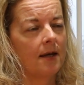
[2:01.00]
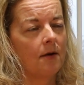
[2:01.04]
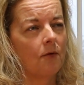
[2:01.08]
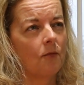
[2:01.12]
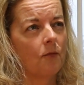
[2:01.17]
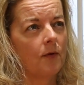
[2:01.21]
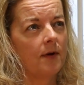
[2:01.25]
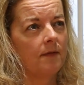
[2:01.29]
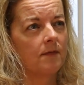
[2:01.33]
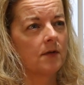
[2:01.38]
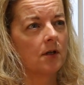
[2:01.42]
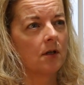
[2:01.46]

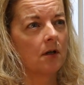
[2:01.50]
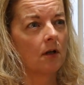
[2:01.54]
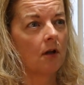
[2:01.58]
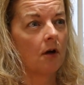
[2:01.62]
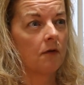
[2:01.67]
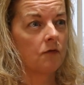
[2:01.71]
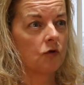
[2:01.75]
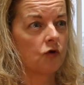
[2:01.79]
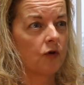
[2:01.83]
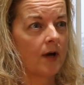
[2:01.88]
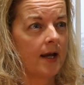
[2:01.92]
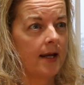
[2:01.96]
We've done a
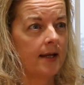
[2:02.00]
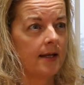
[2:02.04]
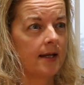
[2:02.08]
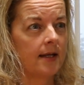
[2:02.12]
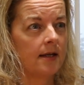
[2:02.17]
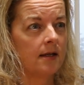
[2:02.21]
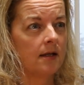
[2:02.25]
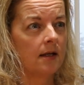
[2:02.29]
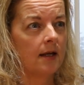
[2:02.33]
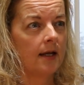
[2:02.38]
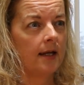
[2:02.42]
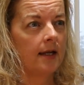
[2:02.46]
lot of
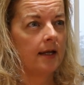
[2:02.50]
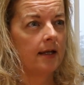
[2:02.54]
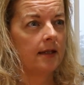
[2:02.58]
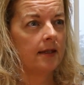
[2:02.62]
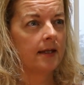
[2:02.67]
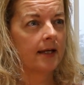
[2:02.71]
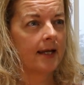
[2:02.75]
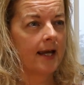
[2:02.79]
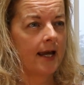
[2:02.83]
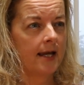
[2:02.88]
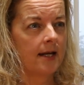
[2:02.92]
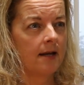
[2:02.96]
training in
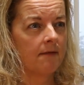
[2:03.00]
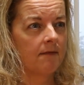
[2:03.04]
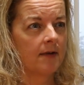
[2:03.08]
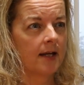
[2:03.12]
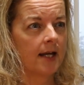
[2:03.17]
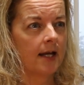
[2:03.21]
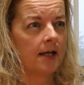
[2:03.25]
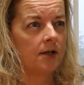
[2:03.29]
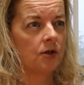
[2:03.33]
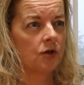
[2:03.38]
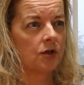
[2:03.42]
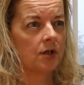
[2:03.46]
the care
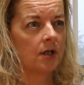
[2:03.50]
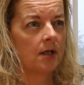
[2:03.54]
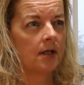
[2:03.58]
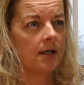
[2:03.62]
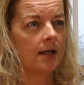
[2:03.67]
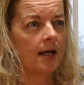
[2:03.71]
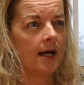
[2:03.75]
navigation